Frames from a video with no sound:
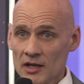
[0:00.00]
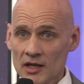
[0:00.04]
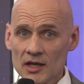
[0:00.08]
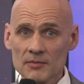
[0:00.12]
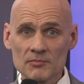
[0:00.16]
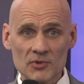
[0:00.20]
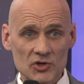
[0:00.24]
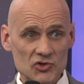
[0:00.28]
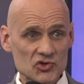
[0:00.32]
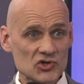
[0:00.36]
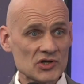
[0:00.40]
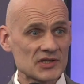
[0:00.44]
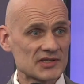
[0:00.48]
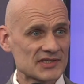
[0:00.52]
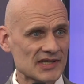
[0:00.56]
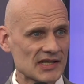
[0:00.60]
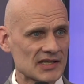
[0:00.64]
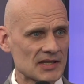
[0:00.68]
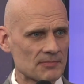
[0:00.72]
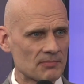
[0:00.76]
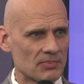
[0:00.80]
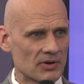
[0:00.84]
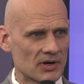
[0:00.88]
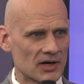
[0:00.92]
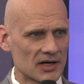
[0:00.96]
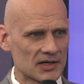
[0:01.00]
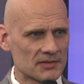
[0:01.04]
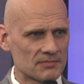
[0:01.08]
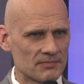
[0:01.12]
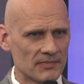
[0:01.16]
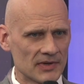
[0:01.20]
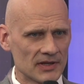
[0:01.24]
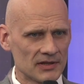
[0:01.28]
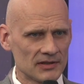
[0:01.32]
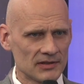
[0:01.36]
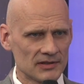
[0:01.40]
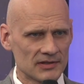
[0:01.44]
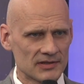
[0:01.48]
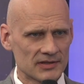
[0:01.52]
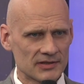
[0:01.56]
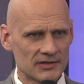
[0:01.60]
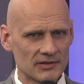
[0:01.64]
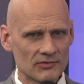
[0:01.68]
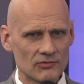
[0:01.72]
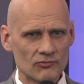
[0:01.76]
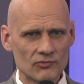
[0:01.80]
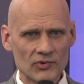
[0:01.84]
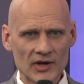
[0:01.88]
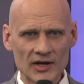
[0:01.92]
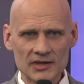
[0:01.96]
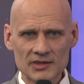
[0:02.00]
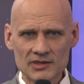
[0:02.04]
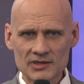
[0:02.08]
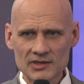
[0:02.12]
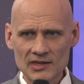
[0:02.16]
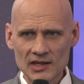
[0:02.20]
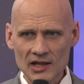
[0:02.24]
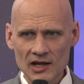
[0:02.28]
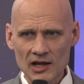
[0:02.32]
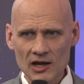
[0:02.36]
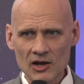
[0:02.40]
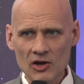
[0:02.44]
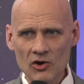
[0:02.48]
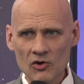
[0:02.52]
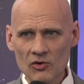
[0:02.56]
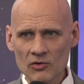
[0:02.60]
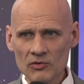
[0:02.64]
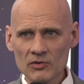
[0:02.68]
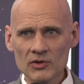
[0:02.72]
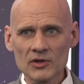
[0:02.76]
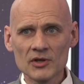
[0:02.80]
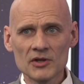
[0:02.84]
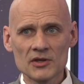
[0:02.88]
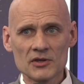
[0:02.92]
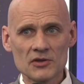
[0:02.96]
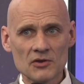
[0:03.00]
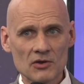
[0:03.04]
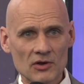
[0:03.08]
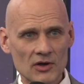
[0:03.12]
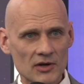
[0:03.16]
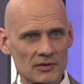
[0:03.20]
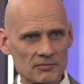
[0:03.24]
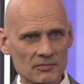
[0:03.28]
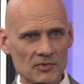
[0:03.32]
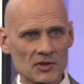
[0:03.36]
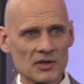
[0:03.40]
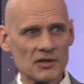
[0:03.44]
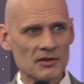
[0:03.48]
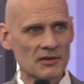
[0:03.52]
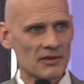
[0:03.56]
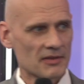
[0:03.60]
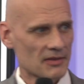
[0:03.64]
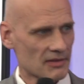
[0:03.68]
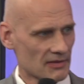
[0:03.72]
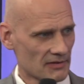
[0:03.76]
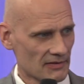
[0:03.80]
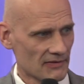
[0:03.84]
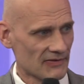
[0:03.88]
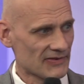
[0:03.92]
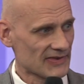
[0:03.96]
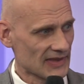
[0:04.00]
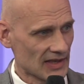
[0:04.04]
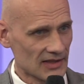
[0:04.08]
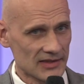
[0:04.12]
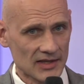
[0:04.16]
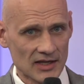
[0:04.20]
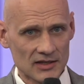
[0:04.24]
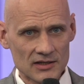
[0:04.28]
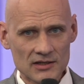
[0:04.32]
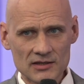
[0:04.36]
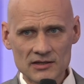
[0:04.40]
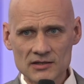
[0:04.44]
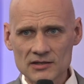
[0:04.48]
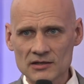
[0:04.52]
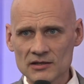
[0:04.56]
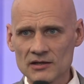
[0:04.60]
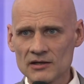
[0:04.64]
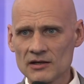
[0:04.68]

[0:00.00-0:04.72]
emergency department. Right now, you see that